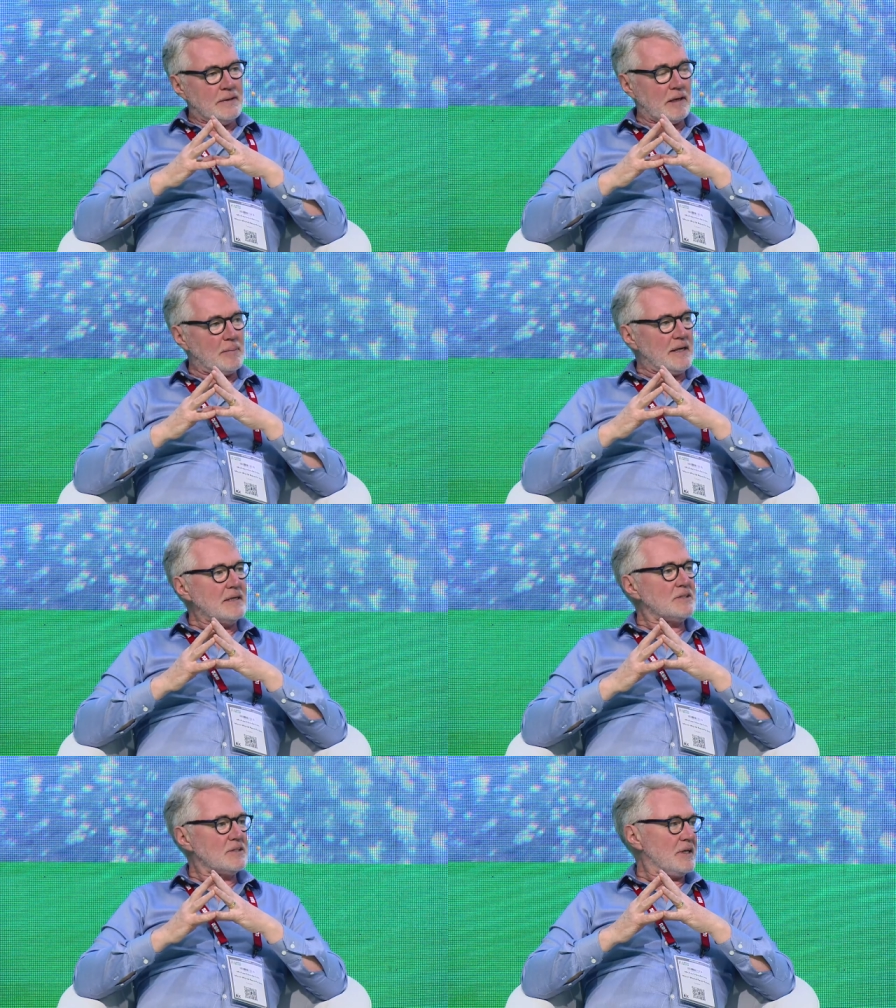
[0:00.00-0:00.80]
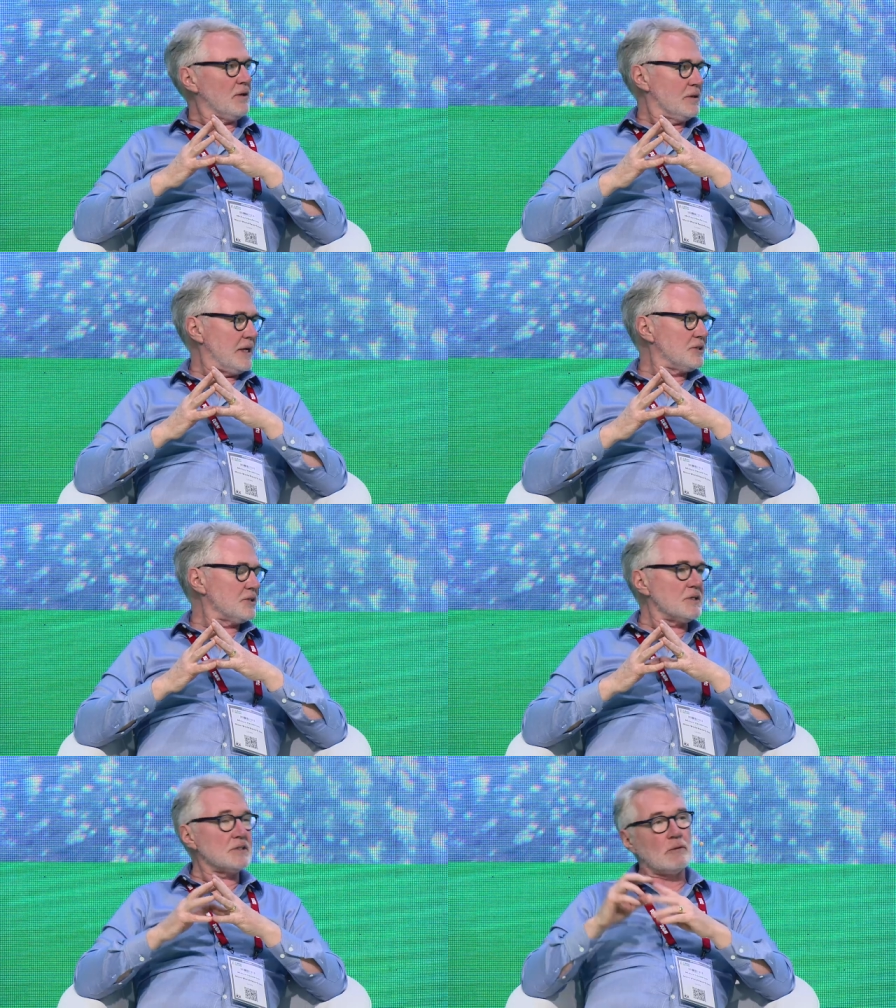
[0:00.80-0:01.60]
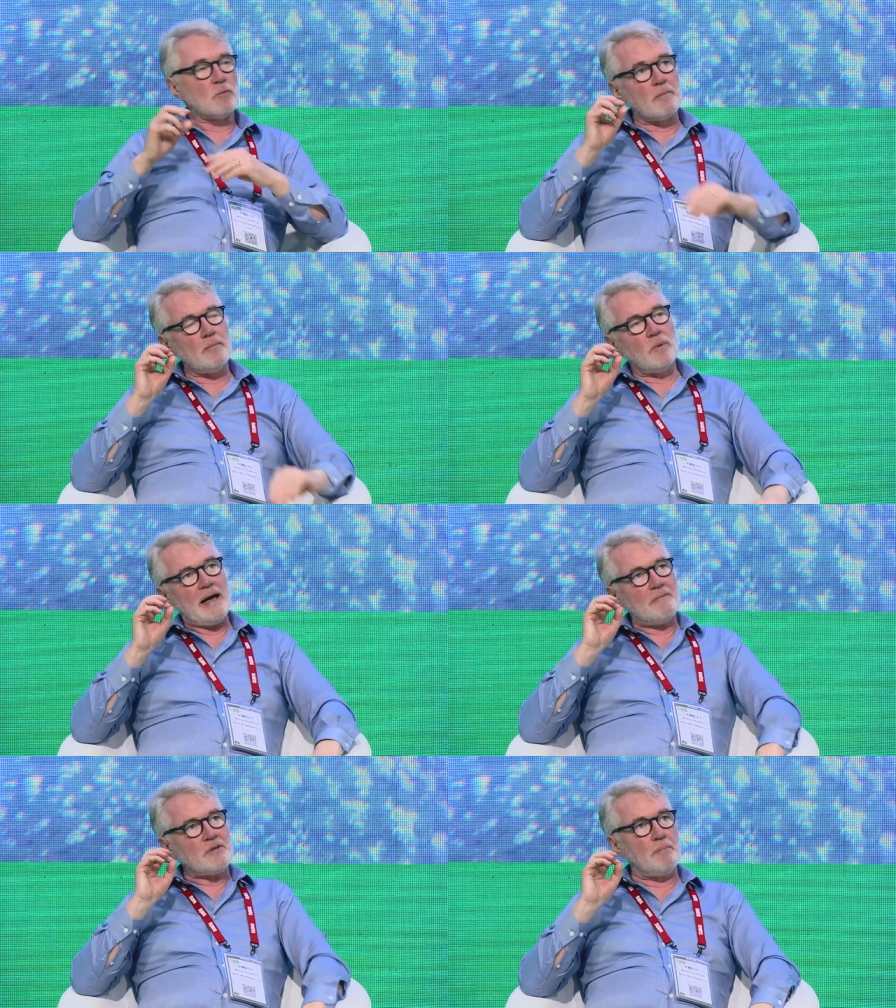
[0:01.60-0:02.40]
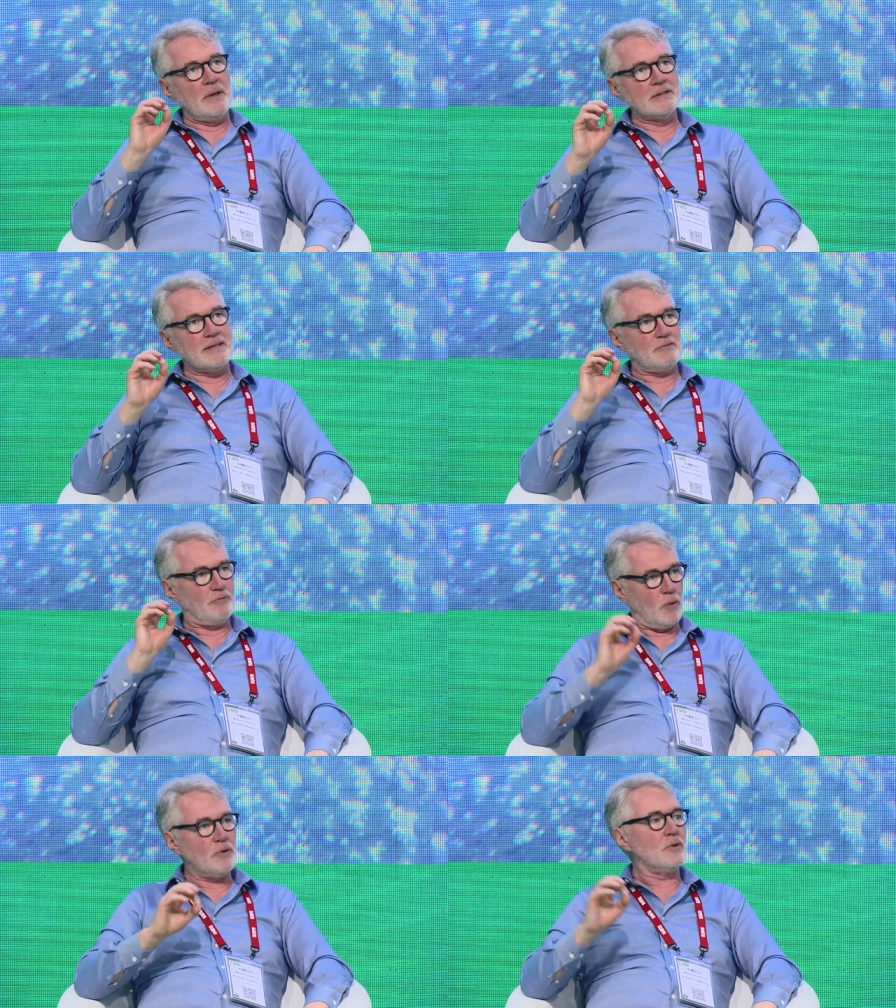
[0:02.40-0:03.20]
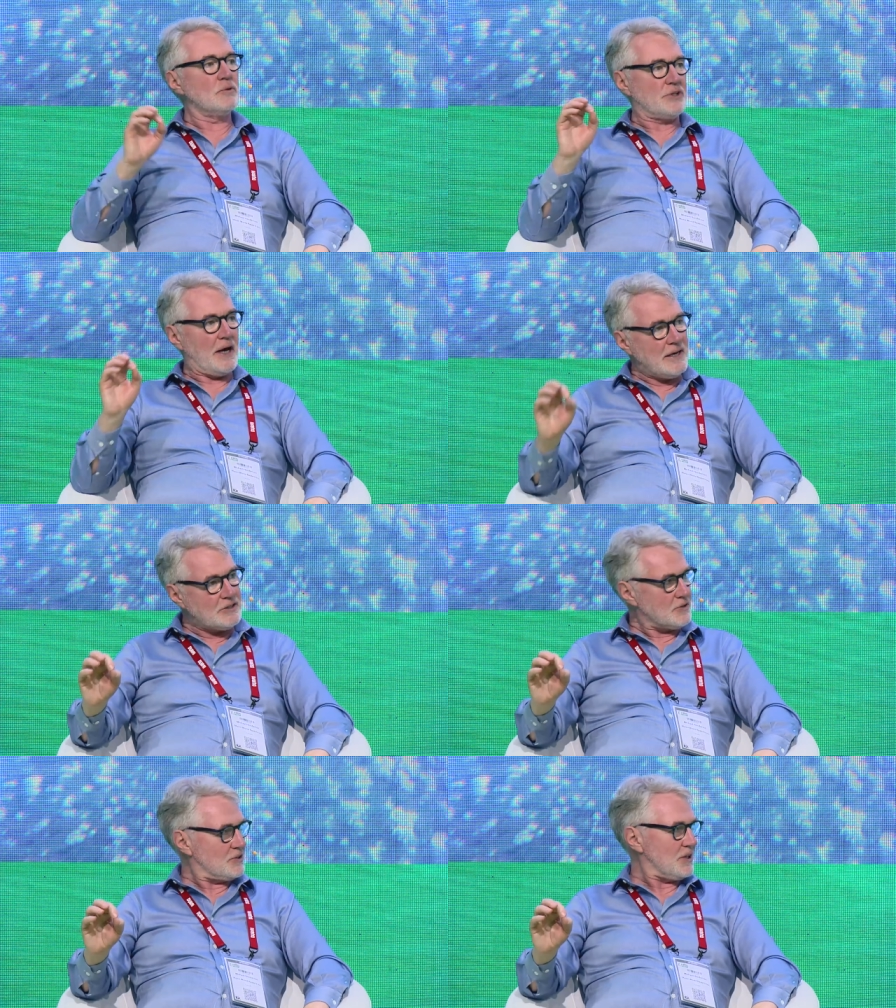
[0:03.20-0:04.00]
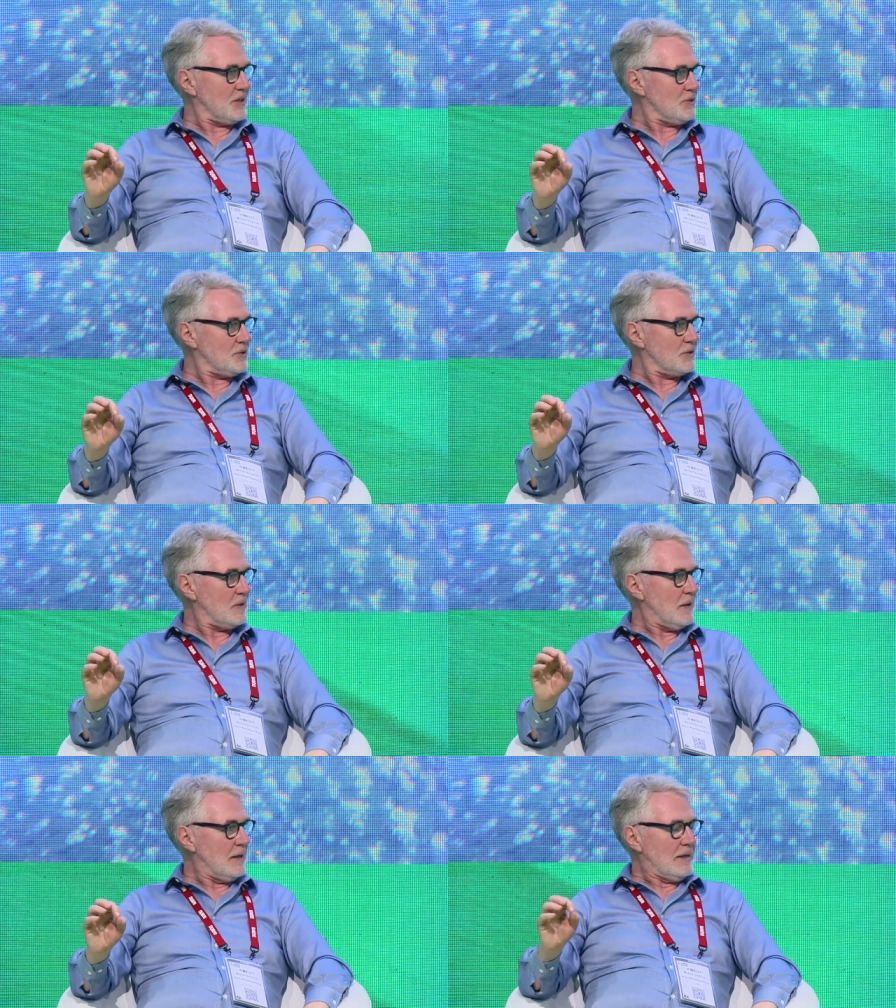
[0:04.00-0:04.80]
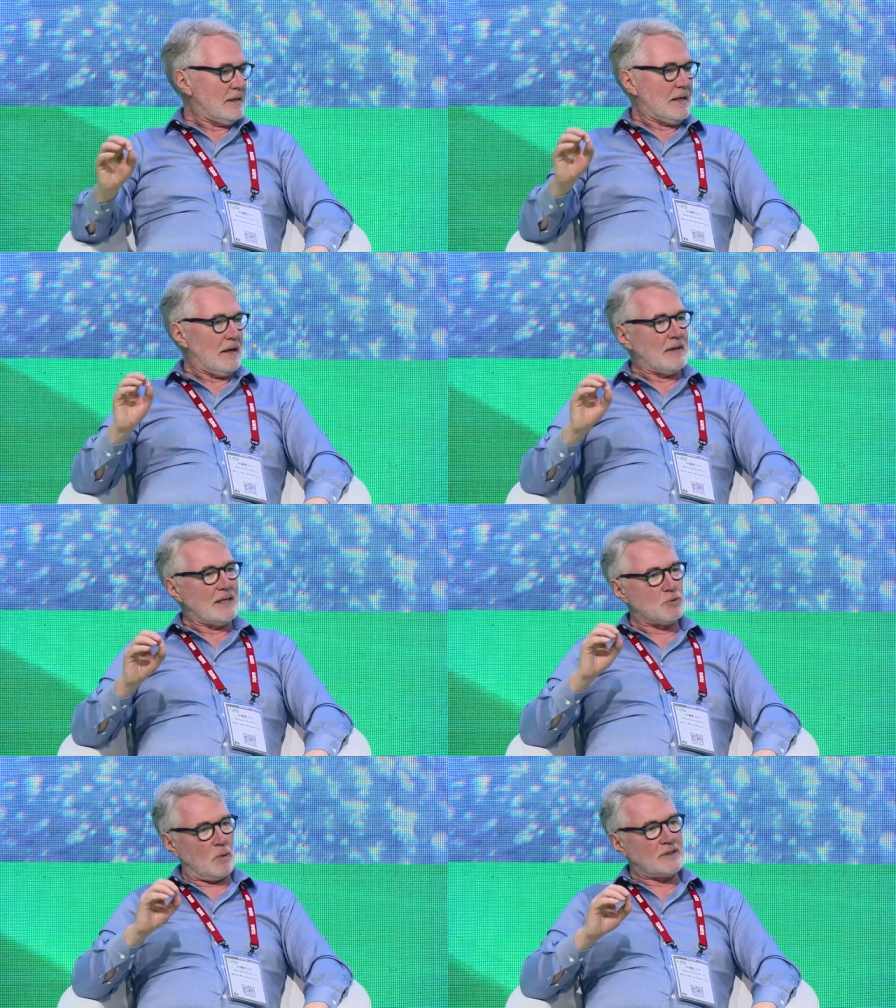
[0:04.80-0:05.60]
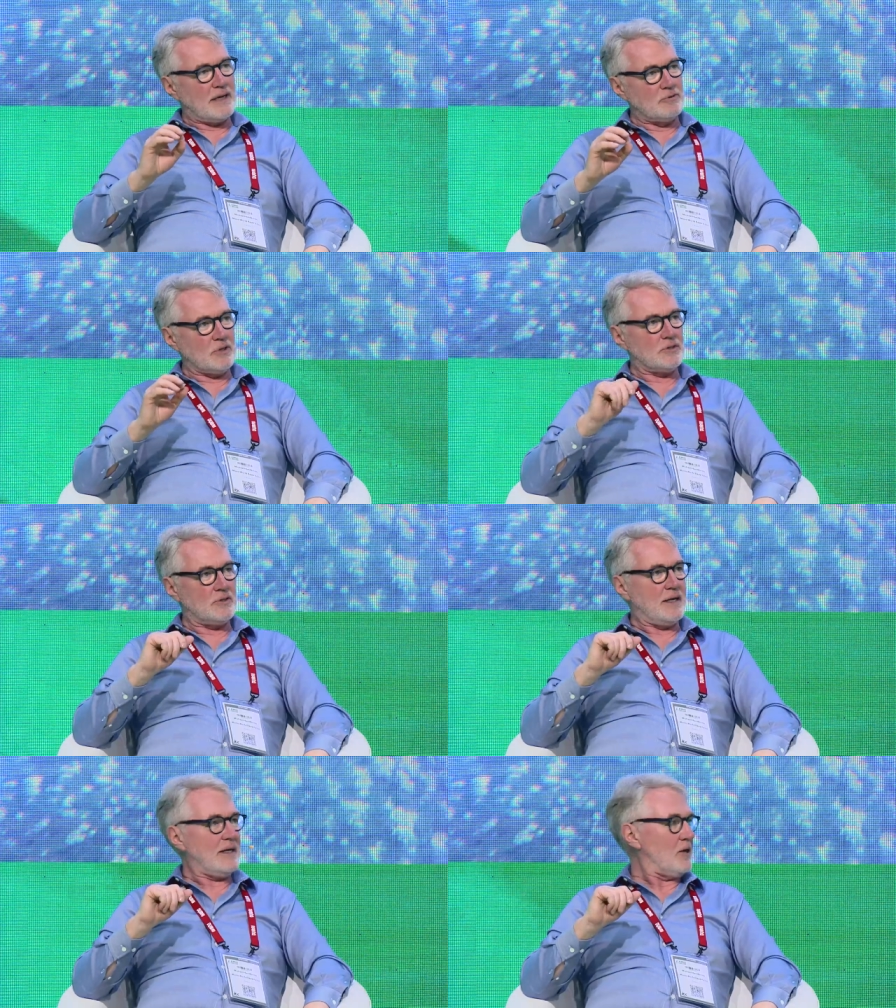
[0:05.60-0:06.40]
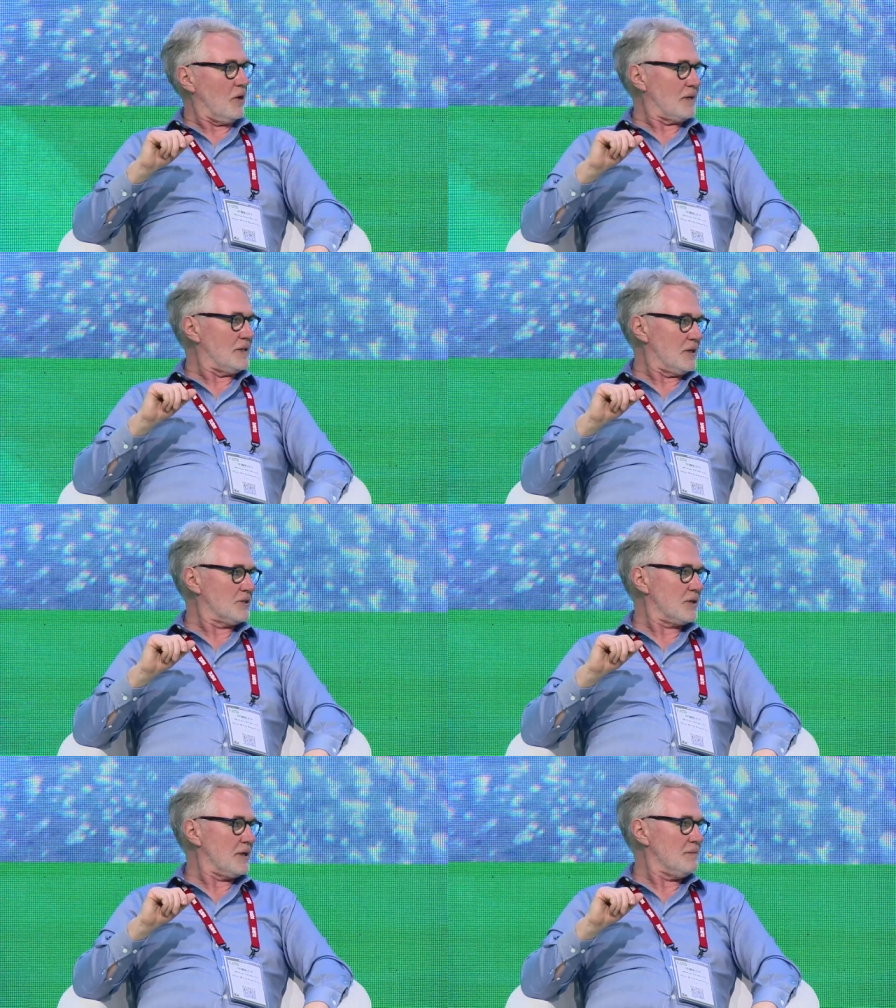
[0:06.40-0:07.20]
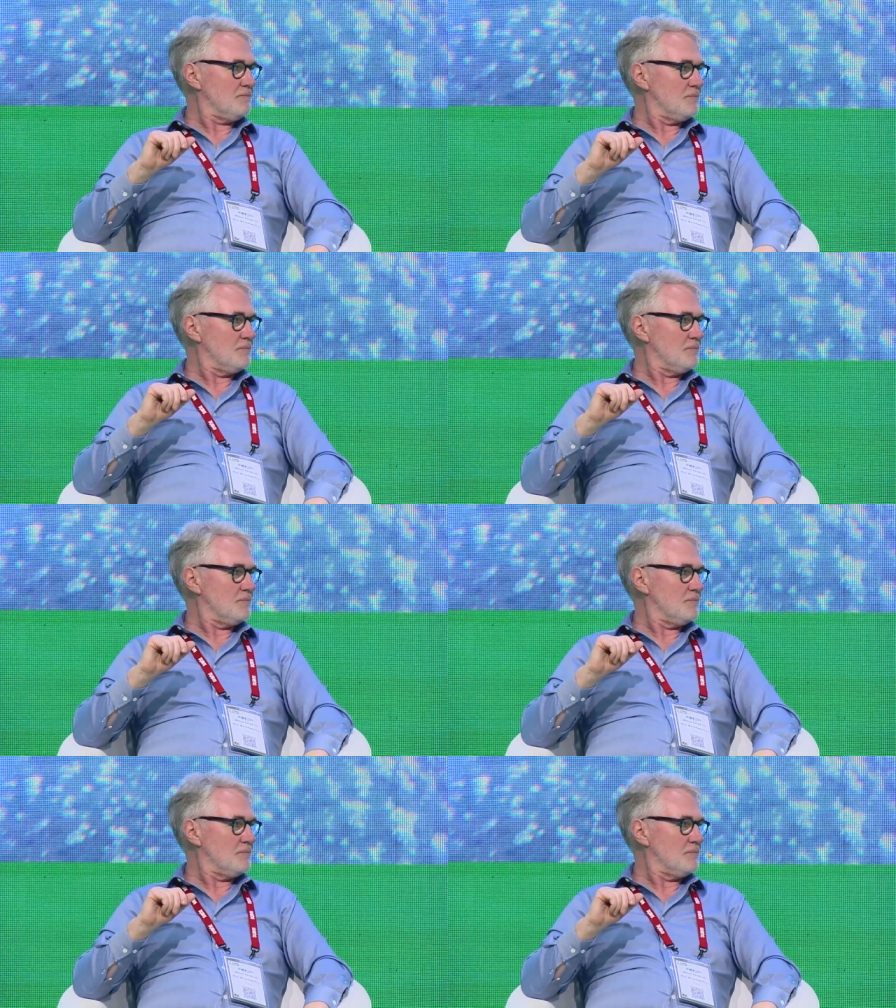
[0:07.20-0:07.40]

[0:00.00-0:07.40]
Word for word: it'll be nice to see all the agencies, and we're, we have to build it for those agencies, and that's what gives us the authenticity.